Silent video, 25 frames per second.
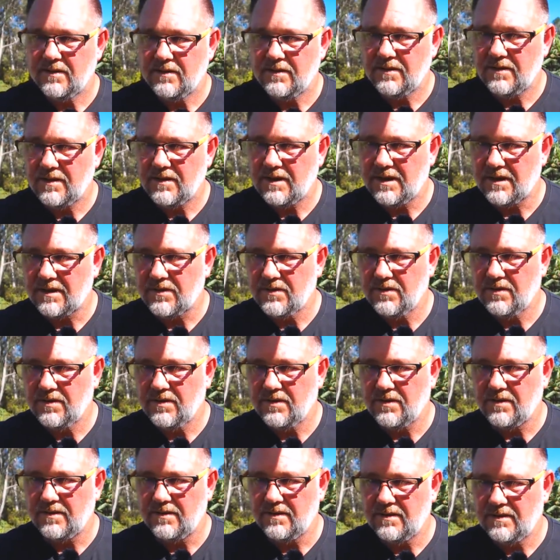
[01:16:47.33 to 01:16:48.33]
Right,
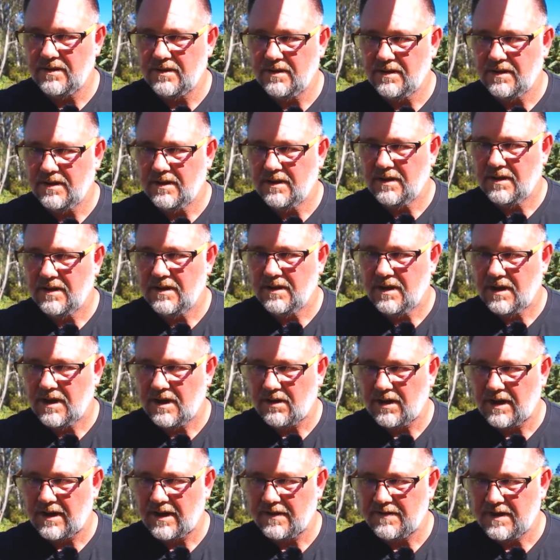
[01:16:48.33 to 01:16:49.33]
cool. All
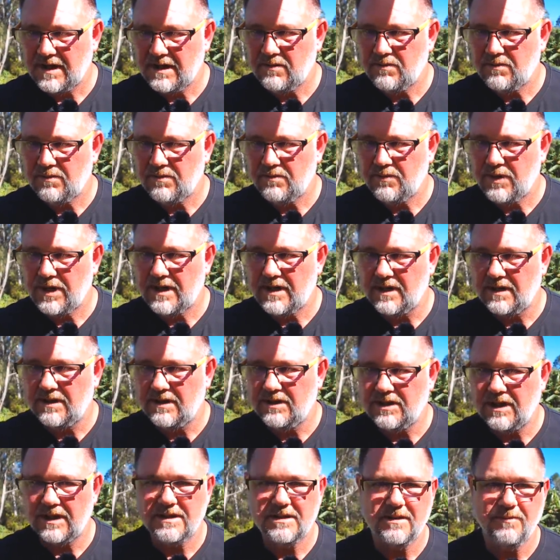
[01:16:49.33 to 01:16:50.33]
right, I think we can
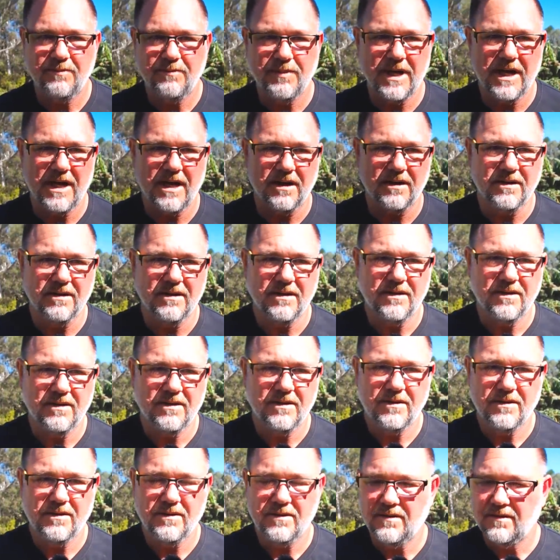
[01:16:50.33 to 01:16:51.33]
just about
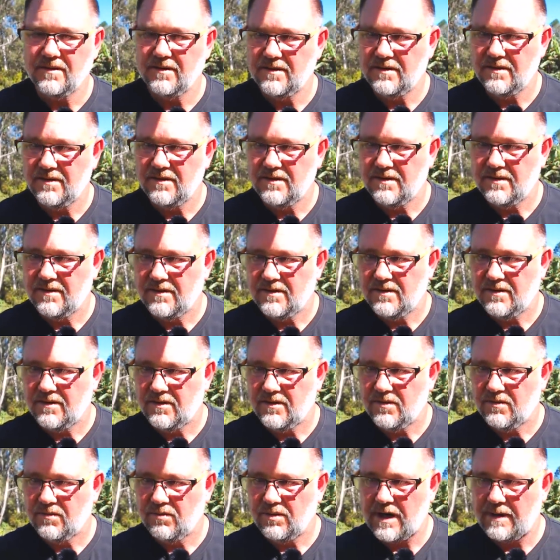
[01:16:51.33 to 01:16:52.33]

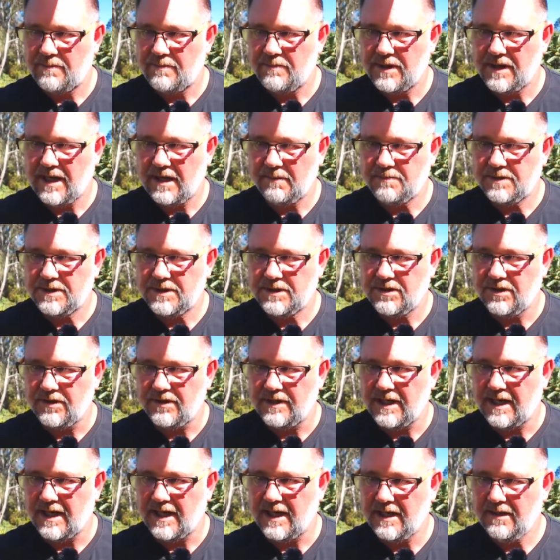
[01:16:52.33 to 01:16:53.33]
wrap it up
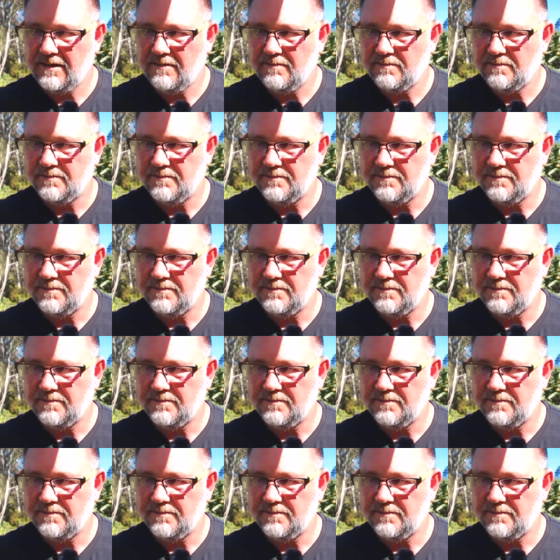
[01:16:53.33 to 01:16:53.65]
soon, hey?